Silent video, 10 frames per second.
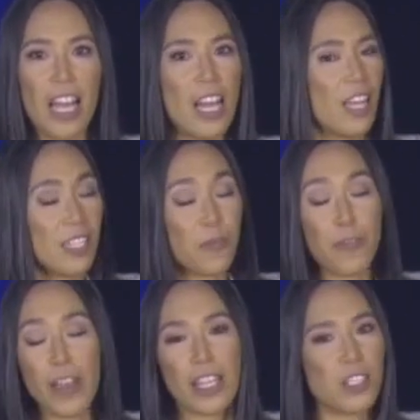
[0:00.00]
Because
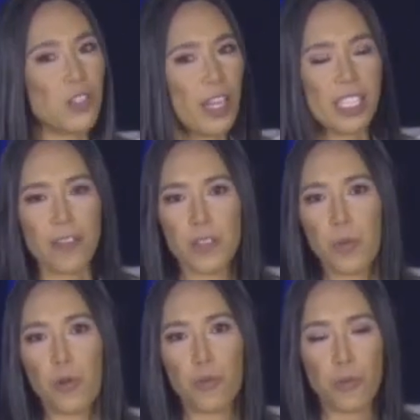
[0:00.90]
Vegas, you guys have some
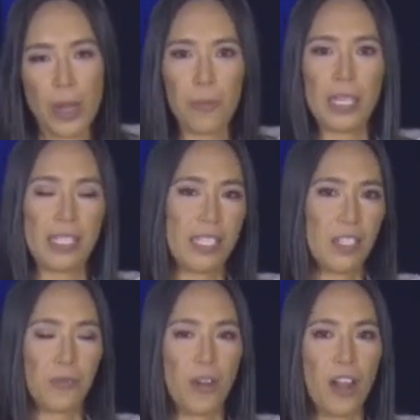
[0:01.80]
great places
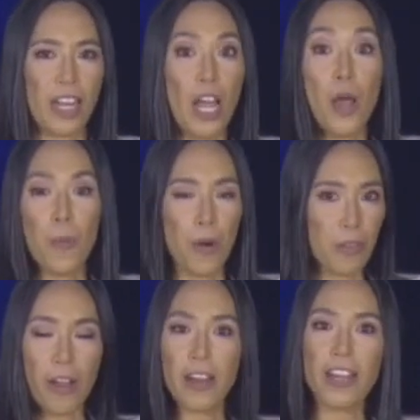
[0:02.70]
to ride, both
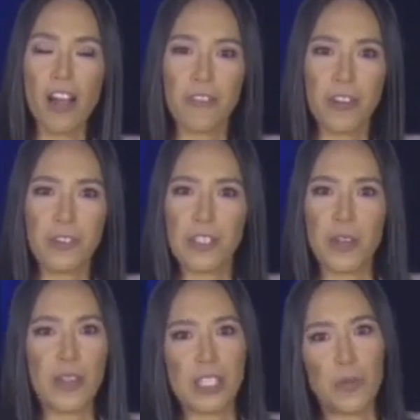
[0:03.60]
on and off-road. So
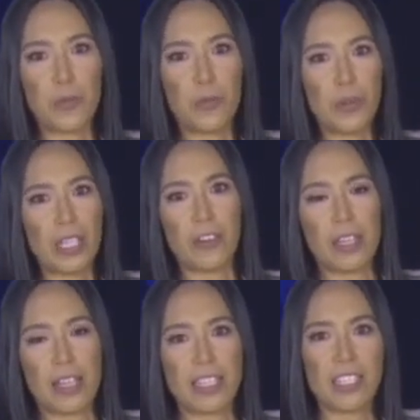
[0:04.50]
that's a really great
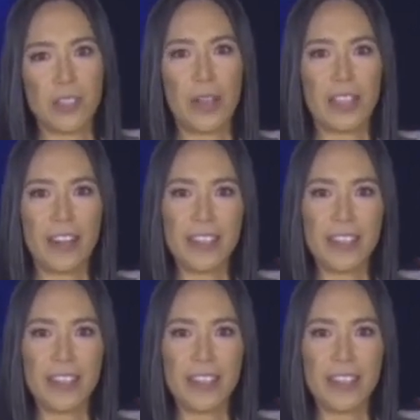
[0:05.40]
thing to do out there.